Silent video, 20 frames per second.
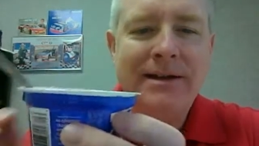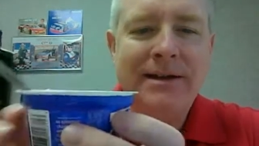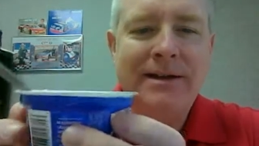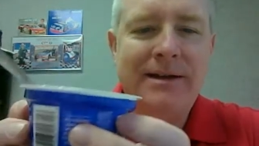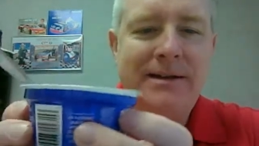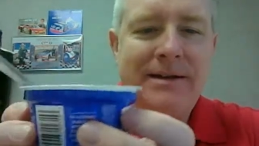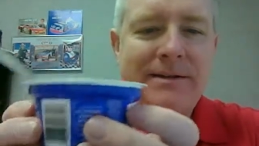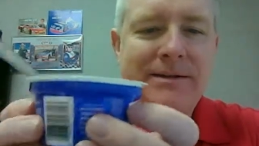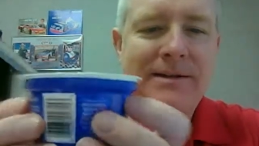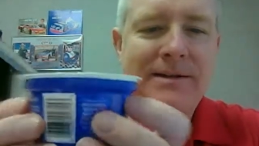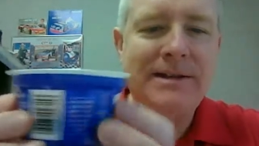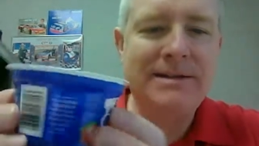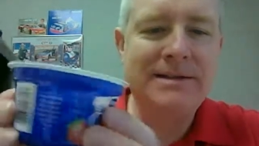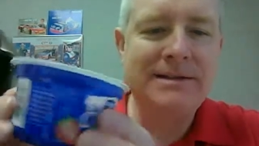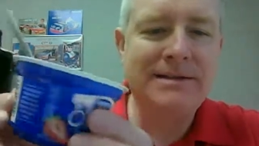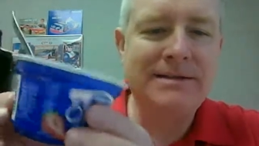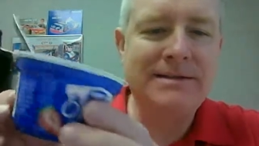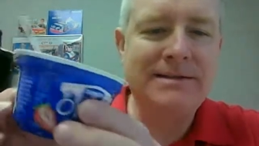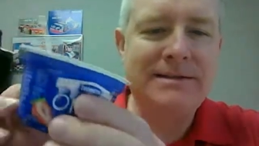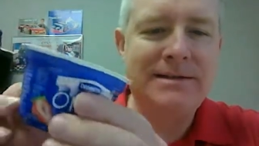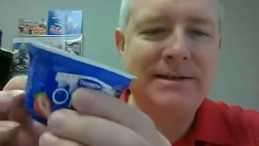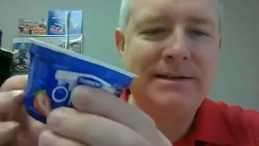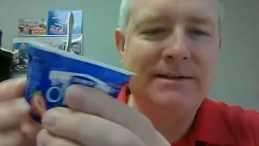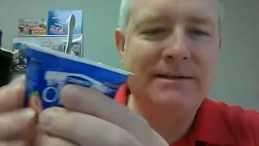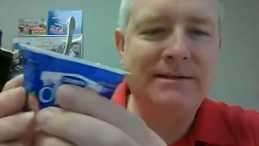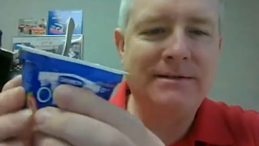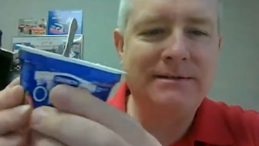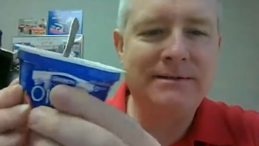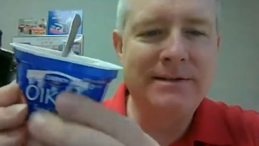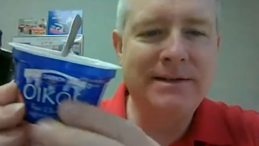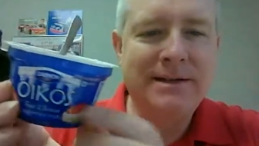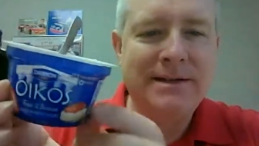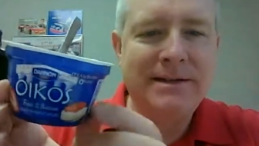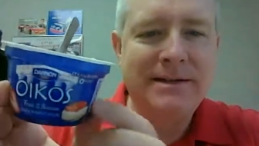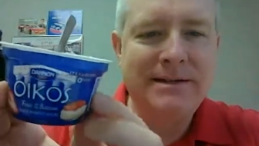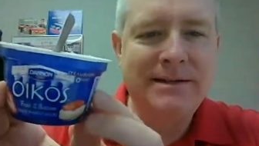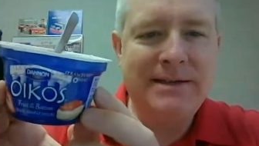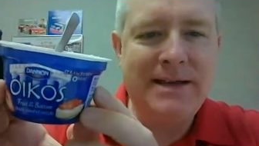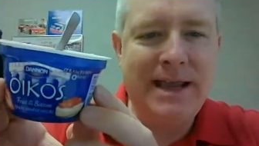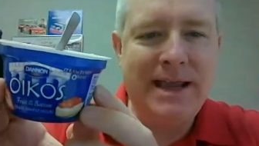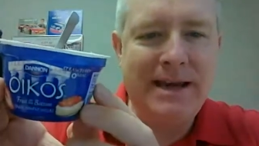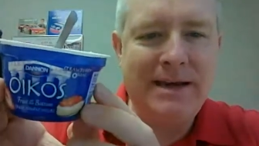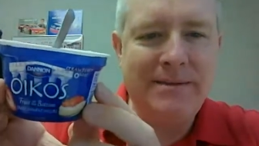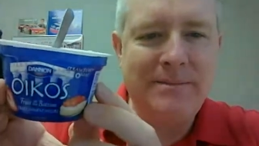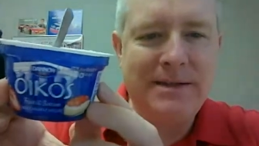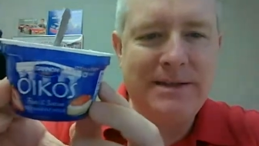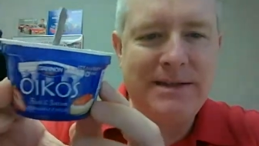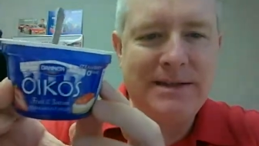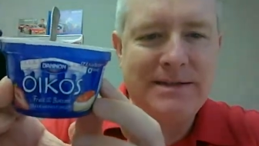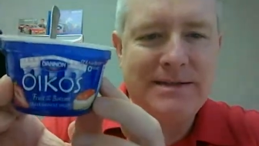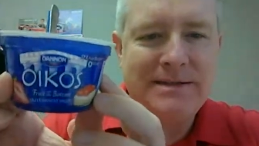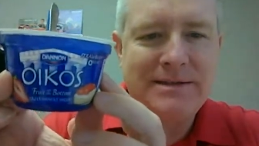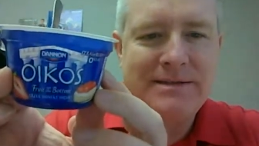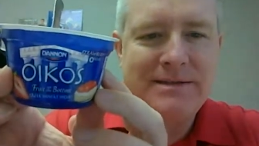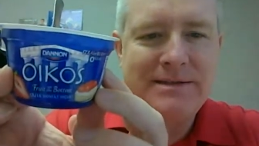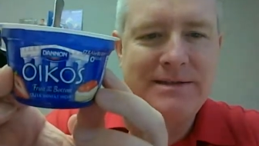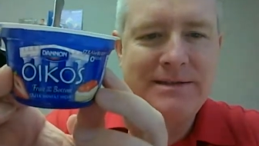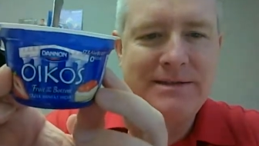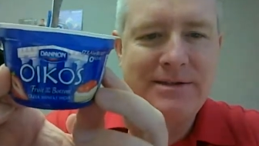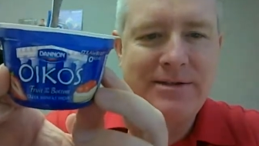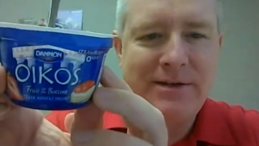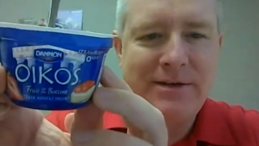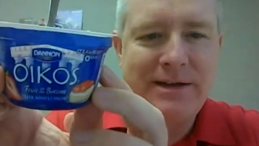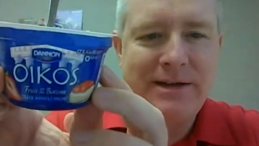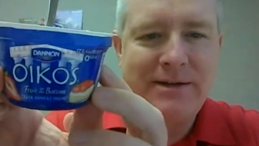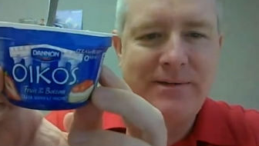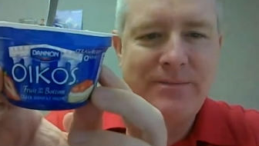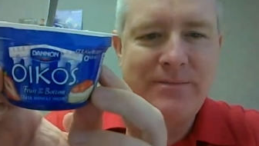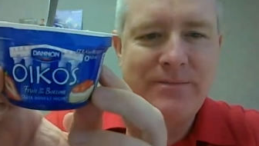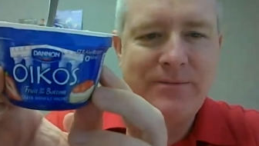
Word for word: Uh, this is uh, Dannon, but this is this Greek.